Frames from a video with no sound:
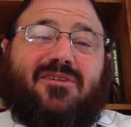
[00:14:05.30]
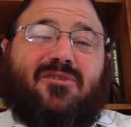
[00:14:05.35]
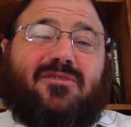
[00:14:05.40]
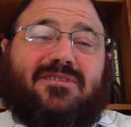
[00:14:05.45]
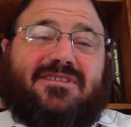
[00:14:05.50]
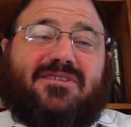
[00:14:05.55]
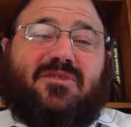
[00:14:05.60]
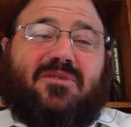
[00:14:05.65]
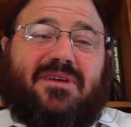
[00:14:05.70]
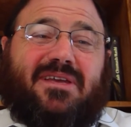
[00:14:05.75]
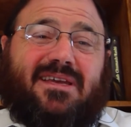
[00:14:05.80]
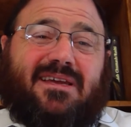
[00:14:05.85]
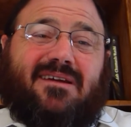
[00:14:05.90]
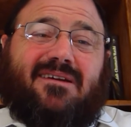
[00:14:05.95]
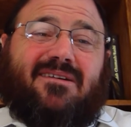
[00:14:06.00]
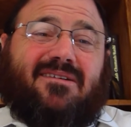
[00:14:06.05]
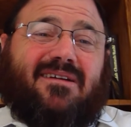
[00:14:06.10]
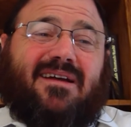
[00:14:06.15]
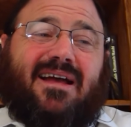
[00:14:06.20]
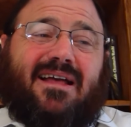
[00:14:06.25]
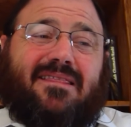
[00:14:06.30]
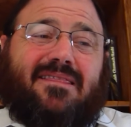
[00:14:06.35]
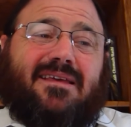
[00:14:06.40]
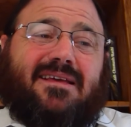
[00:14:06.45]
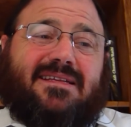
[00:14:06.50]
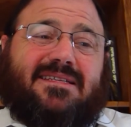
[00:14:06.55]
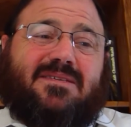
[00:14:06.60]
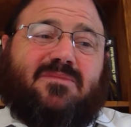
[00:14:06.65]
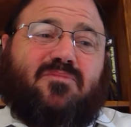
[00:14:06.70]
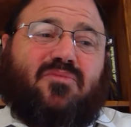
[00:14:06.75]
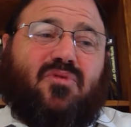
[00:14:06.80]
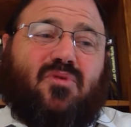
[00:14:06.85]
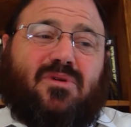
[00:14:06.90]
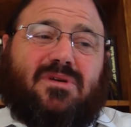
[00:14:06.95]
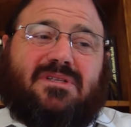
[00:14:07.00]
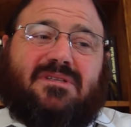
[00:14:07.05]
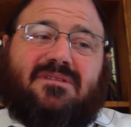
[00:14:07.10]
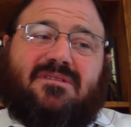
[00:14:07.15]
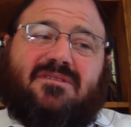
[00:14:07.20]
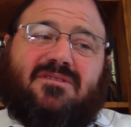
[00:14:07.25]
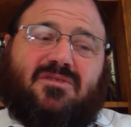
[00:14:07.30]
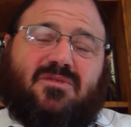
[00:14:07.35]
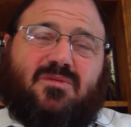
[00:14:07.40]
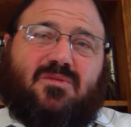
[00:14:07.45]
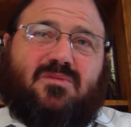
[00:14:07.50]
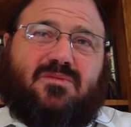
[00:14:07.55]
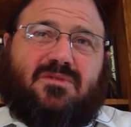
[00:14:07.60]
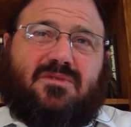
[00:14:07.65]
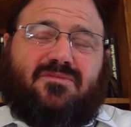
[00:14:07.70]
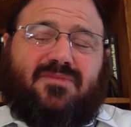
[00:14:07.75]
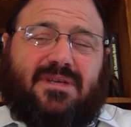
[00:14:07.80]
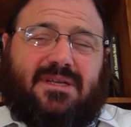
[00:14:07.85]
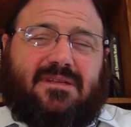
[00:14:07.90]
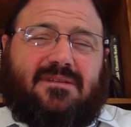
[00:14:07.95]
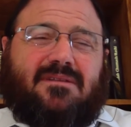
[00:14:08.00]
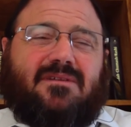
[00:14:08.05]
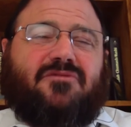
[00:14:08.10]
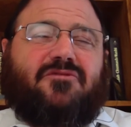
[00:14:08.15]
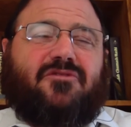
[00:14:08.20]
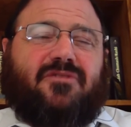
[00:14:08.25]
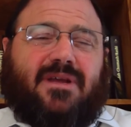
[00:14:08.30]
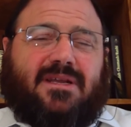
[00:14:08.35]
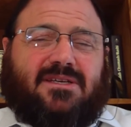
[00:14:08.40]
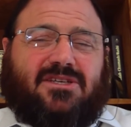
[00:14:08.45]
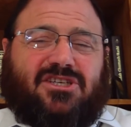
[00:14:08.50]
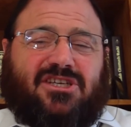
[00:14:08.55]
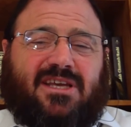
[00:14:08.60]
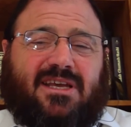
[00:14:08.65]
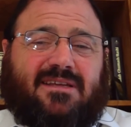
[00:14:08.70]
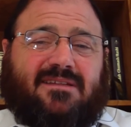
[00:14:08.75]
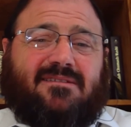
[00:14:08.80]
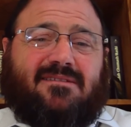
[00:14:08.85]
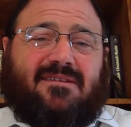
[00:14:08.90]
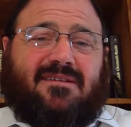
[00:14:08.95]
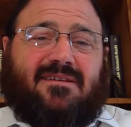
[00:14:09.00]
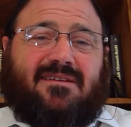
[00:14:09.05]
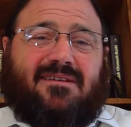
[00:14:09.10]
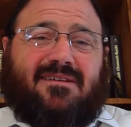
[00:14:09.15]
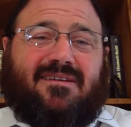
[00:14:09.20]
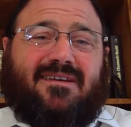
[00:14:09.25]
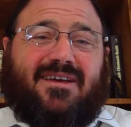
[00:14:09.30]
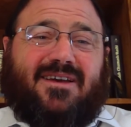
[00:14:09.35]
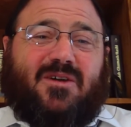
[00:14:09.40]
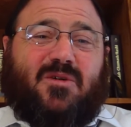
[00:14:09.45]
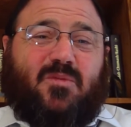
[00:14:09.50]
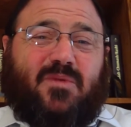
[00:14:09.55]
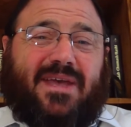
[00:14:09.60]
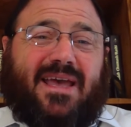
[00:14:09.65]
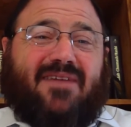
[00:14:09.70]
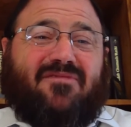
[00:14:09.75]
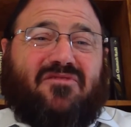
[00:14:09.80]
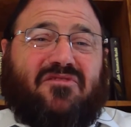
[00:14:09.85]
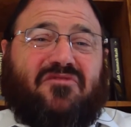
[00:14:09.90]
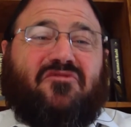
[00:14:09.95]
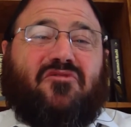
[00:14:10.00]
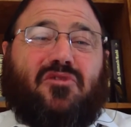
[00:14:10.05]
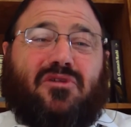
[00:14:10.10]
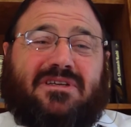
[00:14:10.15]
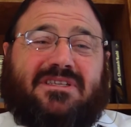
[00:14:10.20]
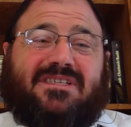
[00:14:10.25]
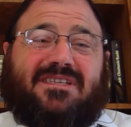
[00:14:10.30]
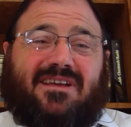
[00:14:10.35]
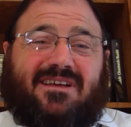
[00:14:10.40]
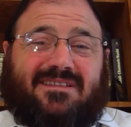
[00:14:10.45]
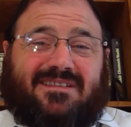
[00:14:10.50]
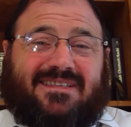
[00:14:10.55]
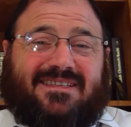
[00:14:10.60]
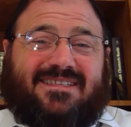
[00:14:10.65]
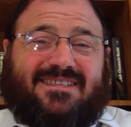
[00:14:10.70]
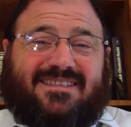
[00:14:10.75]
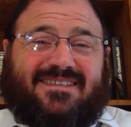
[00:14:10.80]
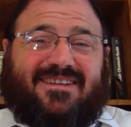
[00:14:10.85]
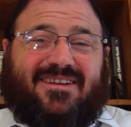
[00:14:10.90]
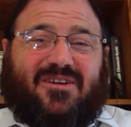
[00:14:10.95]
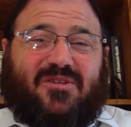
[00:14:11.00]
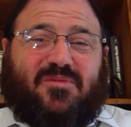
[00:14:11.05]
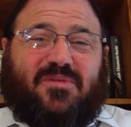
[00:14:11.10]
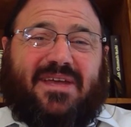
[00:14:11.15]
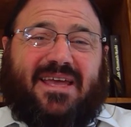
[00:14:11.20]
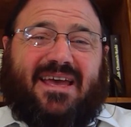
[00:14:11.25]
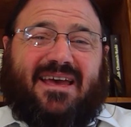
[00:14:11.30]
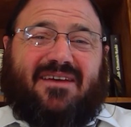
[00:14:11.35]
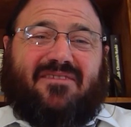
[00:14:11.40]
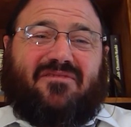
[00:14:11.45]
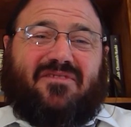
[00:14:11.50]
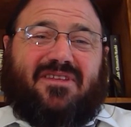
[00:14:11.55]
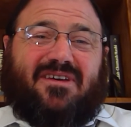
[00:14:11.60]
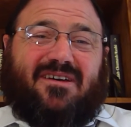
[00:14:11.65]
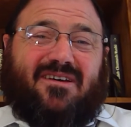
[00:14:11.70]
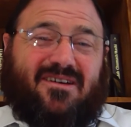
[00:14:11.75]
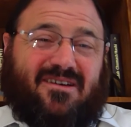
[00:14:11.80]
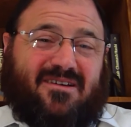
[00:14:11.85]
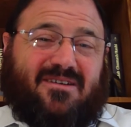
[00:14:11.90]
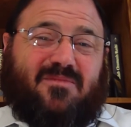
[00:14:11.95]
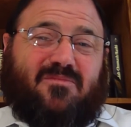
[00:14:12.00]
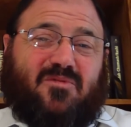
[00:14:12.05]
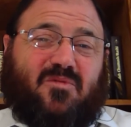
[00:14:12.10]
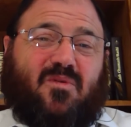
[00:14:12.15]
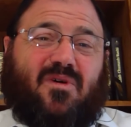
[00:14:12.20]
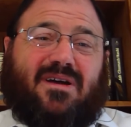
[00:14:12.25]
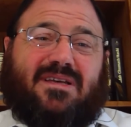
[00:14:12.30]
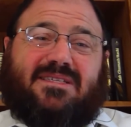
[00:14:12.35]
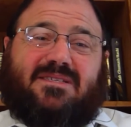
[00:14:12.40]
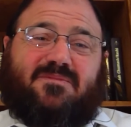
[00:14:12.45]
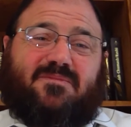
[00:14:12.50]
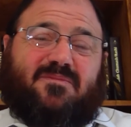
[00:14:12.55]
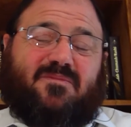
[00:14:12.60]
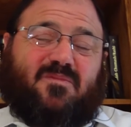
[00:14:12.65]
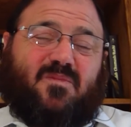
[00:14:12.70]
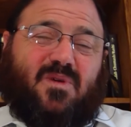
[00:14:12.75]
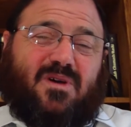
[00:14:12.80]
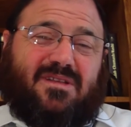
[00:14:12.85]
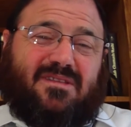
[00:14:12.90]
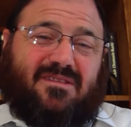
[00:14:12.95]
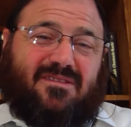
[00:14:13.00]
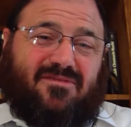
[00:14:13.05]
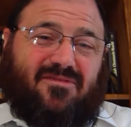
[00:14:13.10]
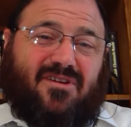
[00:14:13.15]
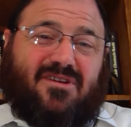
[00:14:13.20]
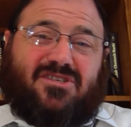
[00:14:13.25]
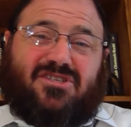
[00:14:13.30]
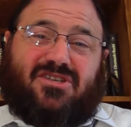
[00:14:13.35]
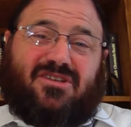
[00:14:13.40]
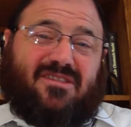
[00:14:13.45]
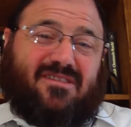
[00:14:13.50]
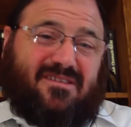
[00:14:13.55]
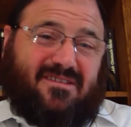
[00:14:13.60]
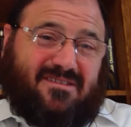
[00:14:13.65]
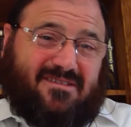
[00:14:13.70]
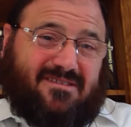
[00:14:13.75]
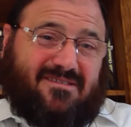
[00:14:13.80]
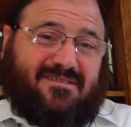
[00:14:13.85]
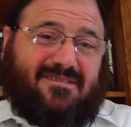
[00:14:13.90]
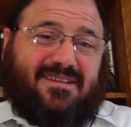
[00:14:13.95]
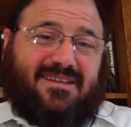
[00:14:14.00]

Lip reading: also here, I think it's important to really differentiate. We have the 4 sons. We have the Chacham, the wise one, the Rasha, the